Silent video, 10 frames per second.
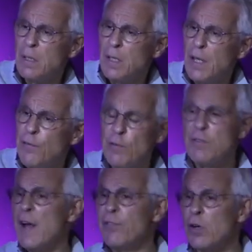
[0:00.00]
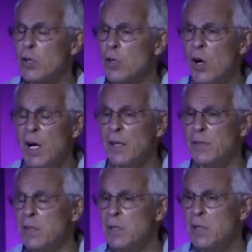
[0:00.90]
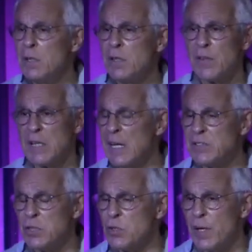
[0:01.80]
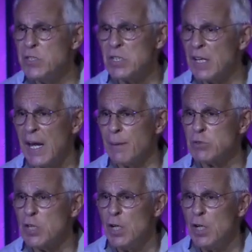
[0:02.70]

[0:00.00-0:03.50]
if you've never gone to the concentration camps,